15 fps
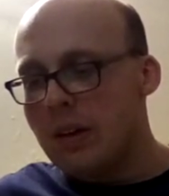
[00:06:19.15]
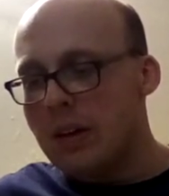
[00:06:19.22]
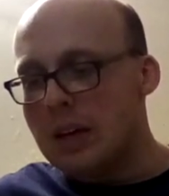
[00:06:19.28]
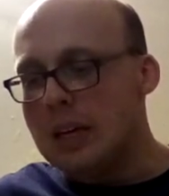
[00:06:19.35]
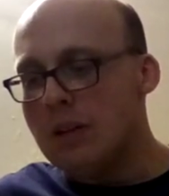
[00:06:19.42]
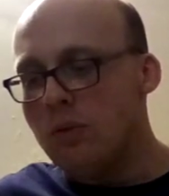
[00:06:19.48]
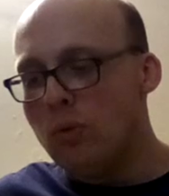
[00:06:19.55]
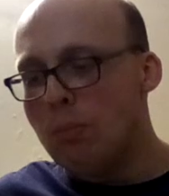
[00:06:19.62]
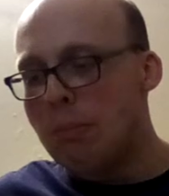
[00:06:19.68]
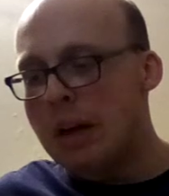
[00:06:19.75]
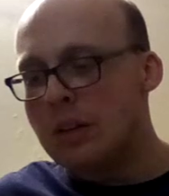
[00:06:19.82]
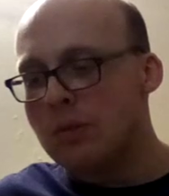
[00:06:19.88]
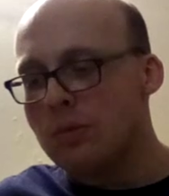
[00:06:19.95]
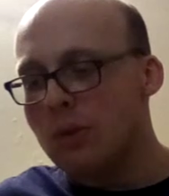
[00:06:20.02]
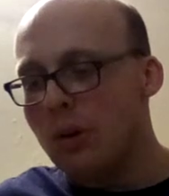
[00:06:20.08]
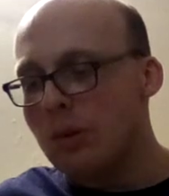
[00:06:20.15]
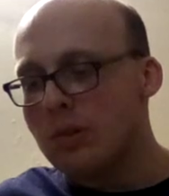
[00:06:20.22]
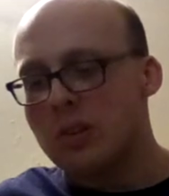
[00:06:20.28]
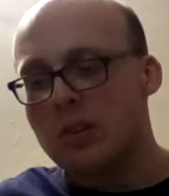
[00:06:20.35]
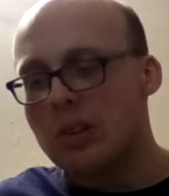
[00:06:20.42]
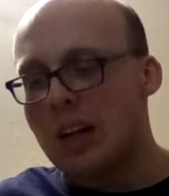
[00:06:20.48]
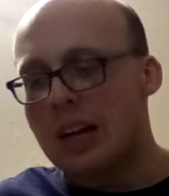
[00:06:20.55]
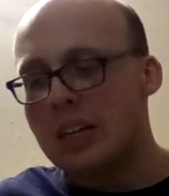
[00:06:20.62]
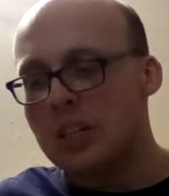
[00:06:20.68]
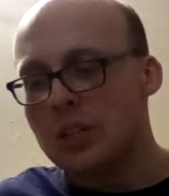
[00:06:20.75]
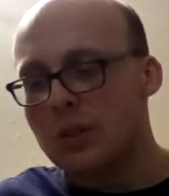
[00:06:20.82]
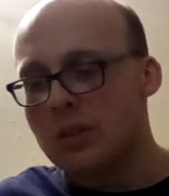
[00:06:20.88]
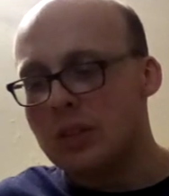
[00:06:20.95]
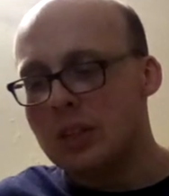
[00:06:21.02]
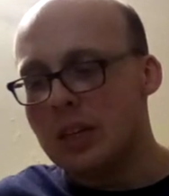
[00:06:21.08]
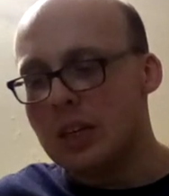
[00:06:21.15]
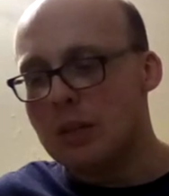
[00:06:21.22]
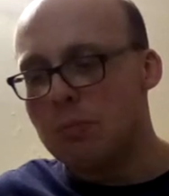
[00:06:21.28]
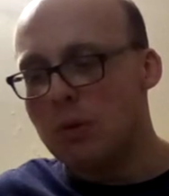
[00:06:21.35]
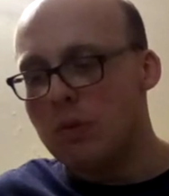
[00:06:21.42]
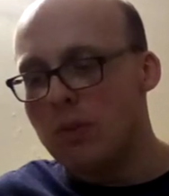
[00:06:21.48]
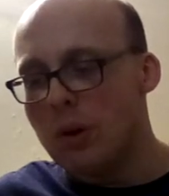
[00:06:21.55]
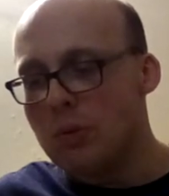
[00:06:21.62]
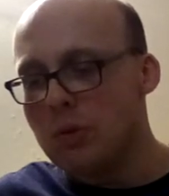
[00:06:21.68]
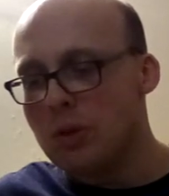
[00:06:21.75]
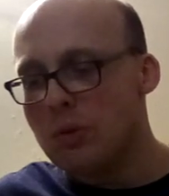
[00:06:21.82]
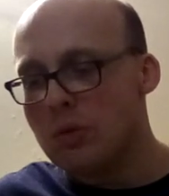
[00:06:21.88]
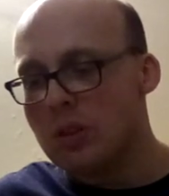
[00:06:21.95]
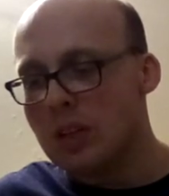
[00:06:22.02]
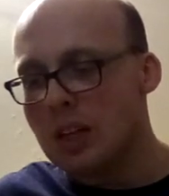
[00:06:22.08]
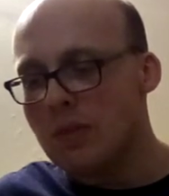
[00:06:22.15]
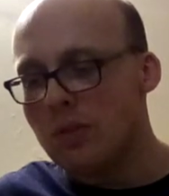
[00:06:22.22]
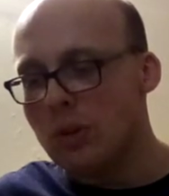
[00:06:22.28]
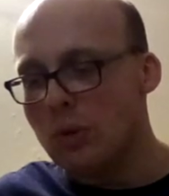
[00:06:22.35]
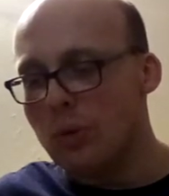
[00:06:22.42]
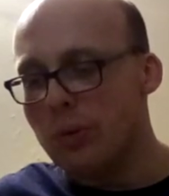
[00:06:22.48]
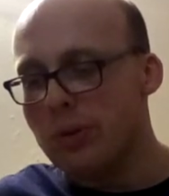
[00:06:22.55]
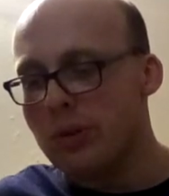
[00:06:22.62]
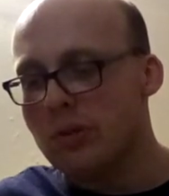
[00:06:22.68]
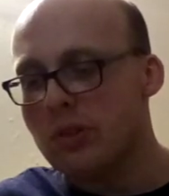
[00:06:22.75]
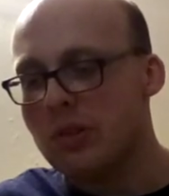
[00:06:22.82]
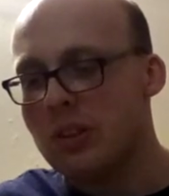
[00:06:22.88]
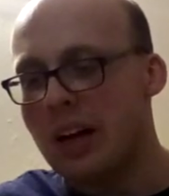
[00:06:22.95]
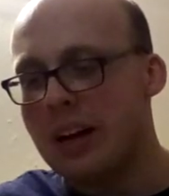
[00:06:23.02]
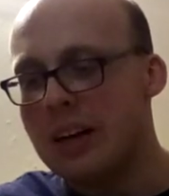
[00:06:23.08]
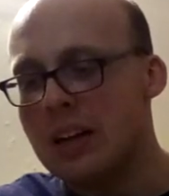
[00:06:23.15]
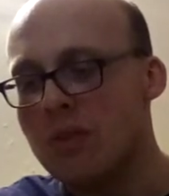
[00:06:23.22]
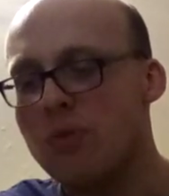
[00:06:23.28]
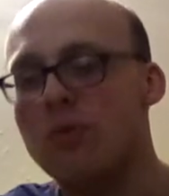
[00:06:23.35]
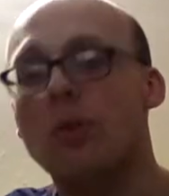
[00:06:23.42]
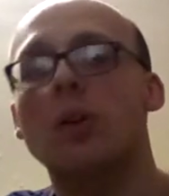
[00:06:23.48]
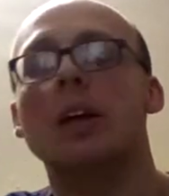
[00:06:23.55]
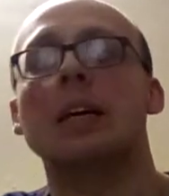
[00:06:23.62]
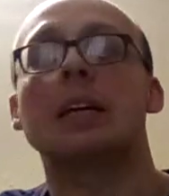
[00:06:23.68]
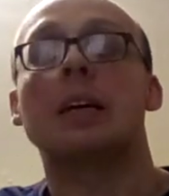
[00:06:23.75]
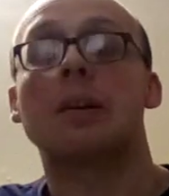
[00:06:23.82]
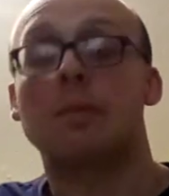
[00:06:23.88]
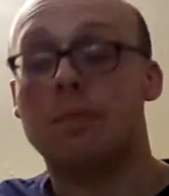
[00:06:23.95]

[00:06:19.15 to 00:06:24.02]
Evil men do not understand justice, but those who seek the Lord understand it fully.